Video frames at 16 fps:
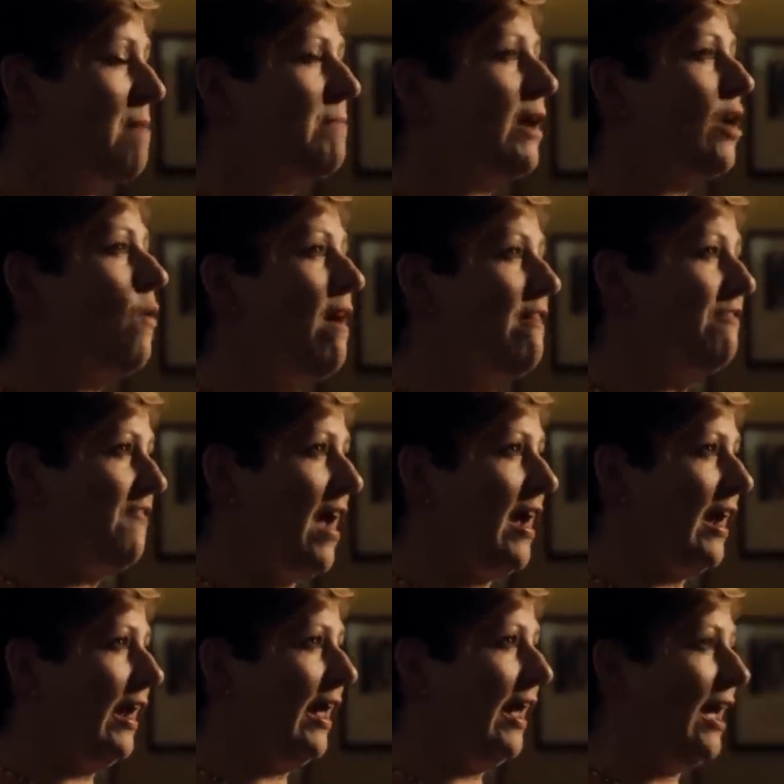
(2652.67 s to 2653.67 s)
but quite
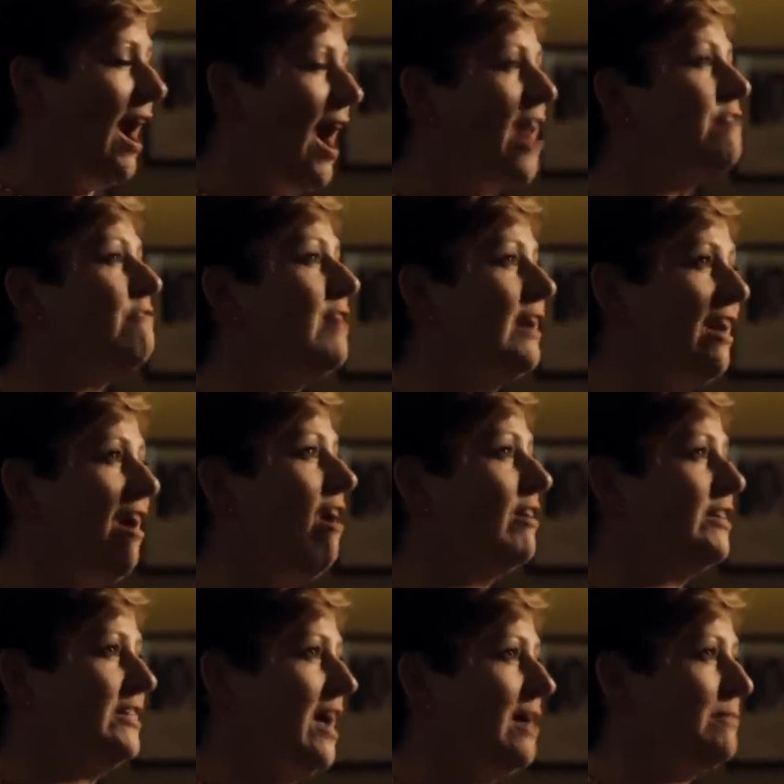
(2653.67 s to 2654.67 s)
frankly, I had a really
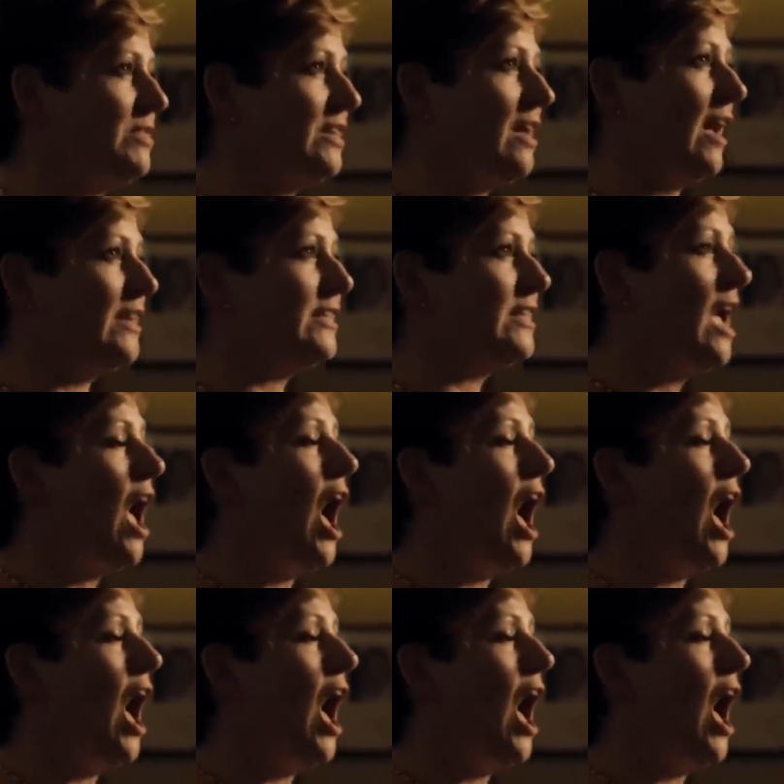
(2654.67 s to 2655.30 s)
hard time tonight,